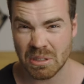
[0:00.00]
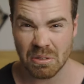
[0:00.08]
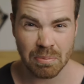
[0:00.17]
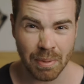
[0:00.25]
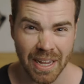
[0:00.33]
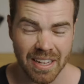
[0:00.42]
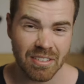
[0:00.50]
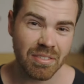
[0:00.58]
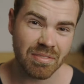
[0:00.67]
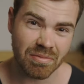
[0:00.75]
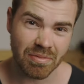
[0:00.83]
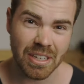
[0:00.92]
good,
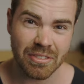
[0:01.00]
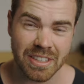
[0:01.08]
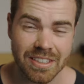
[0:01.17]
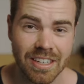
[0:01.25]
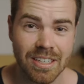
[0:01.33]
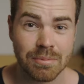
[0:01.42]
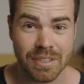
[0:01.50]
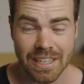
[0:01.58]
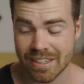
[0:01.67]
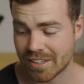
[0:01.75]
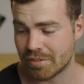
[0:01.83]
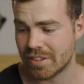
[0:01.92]
bad, rendering times,
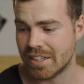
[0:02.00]
that kind of